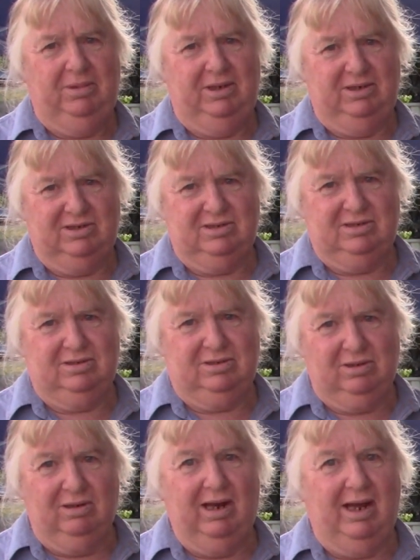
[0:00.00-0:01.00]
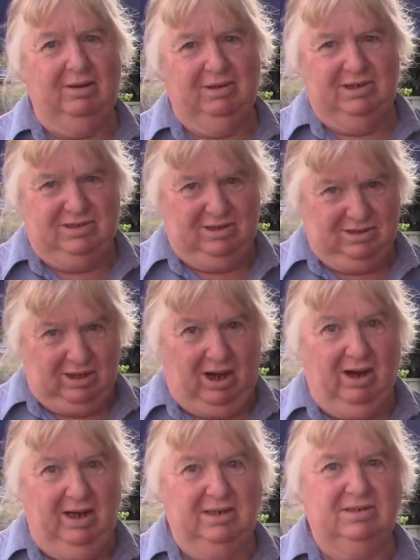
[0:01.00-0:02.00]
but it's too low. It's as
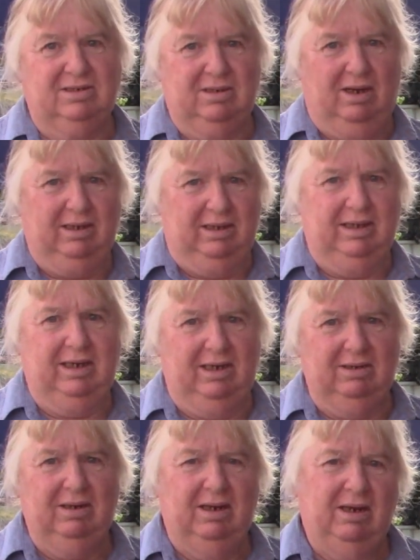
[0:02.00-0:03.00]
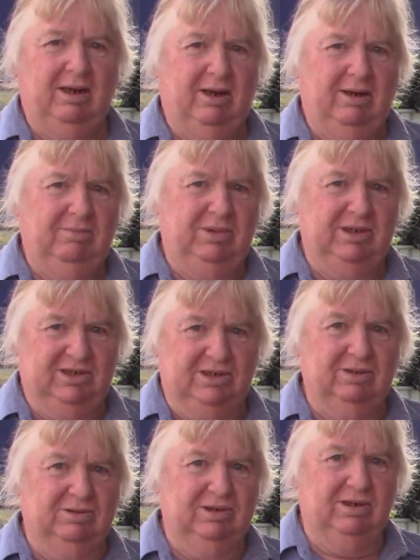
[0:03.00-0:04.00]
high as I can get it, but it's
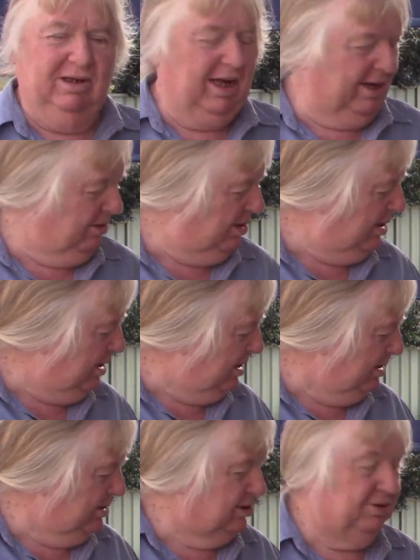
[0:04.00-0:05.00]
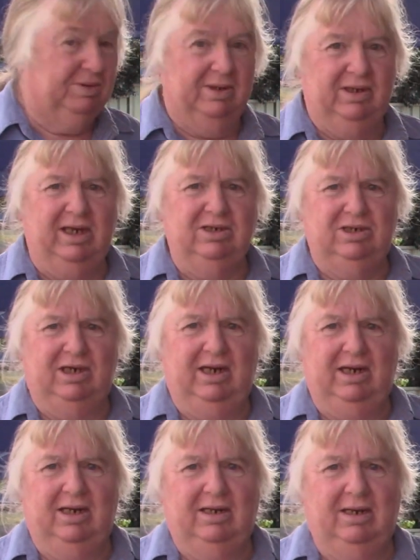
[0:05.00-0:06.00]
still too low to wheel the engine
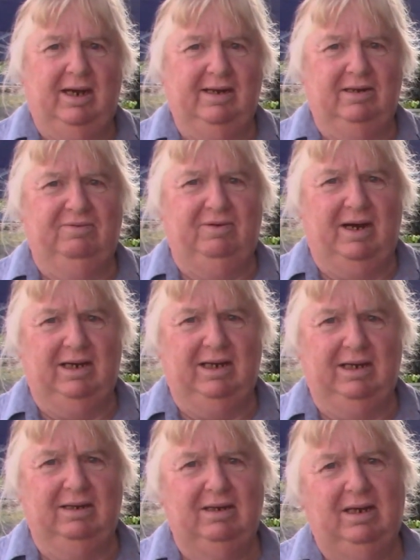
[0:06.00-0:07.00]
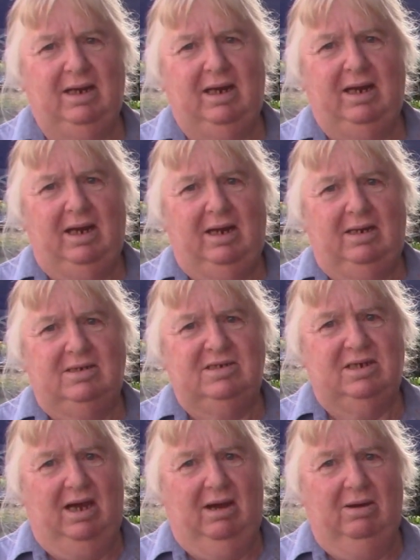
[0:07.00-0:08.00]
in under the front here.
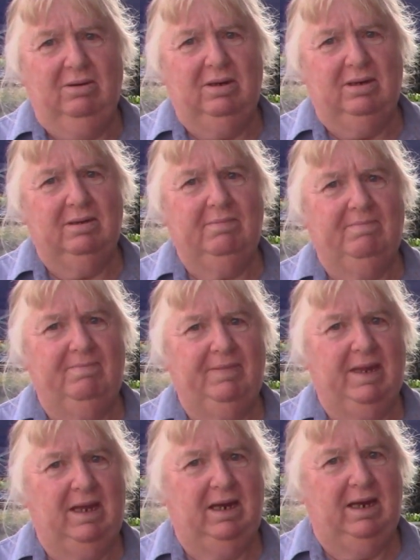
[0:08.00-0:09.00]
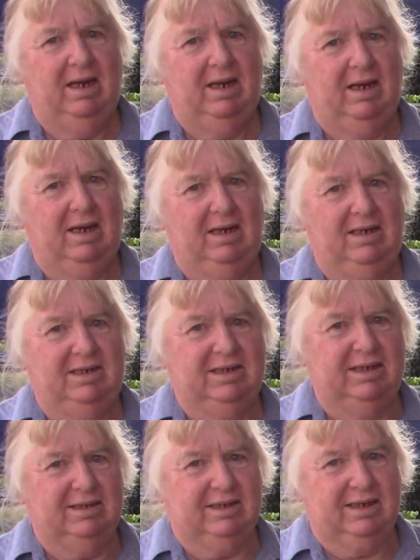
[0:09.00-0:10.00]
So I need
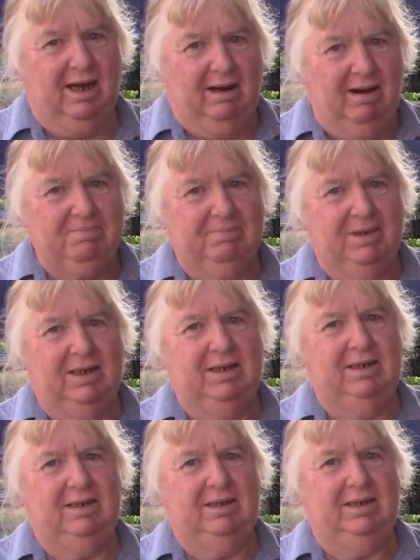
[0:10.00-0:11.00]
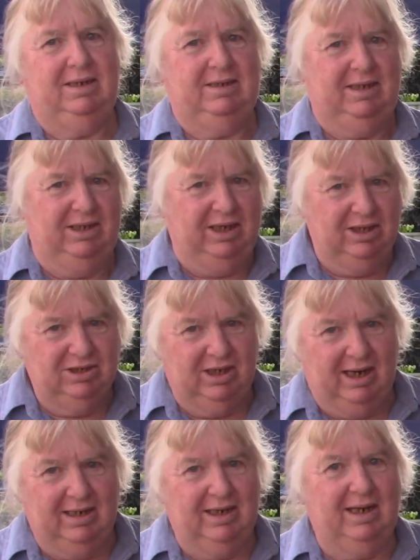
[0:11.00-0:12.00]
to get the car up, and then the
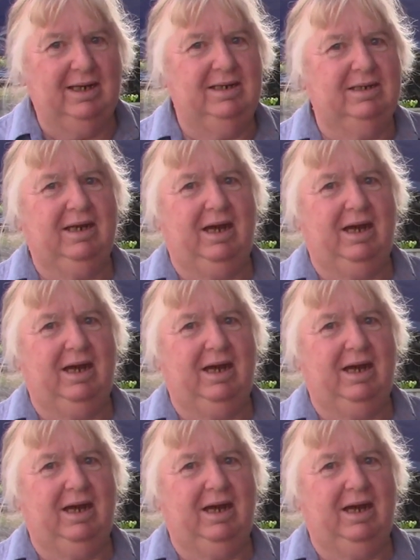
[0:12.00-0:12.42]
engine under,